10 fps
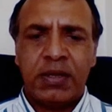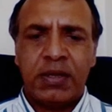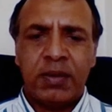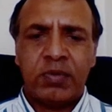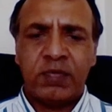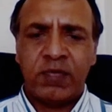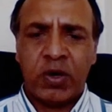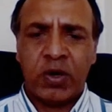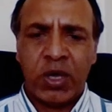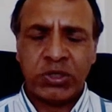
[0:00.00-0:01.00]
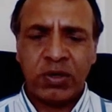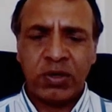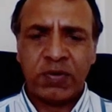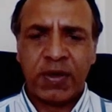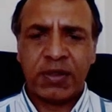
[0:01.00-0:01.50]
in terms of the evaluation
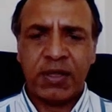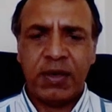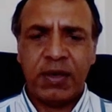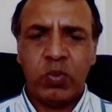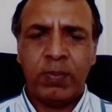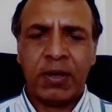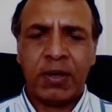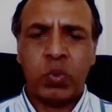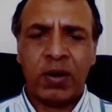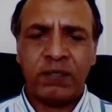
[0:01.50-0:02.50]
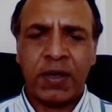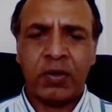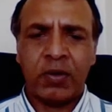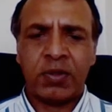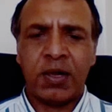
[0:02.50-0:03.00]
of the vaccine, we might well
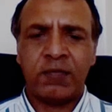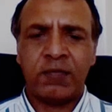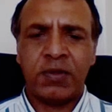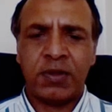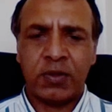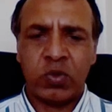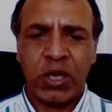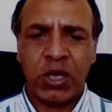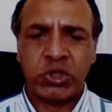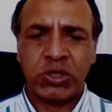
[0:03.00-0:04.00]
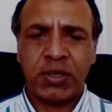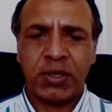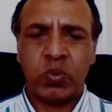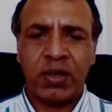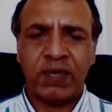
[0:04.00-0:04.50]
find ourselves in the situation
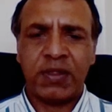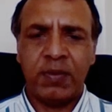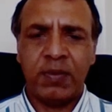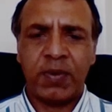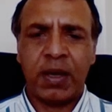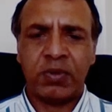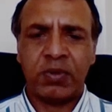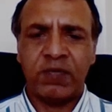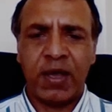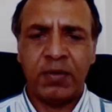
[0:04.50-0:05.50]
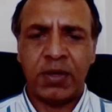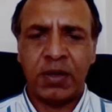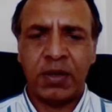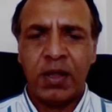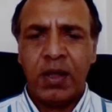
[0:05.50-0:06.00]
that when the vaccine becomes
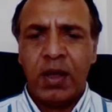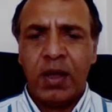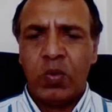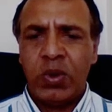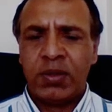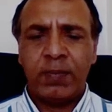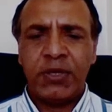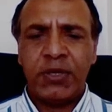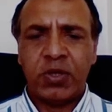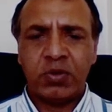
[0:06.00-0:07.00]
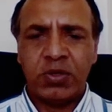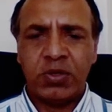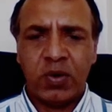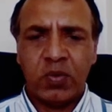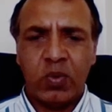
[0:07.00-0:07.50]
available, we simply don't
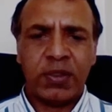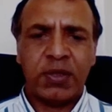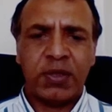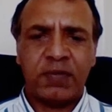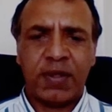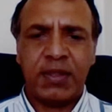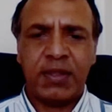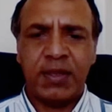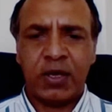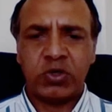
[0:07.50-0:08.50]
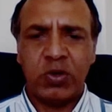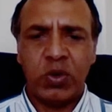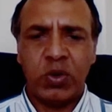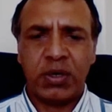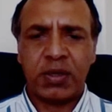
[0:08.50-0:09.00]
know whether this vaccine actually
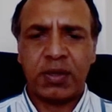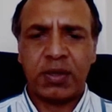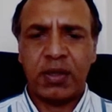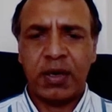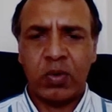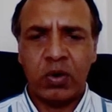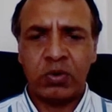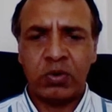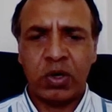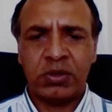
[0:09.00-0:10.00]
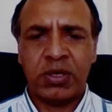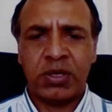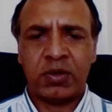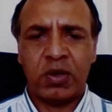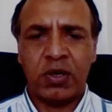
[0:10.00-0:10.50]
works in our own
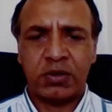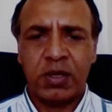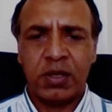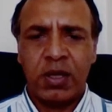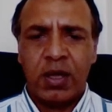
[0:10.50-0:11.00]
context or not.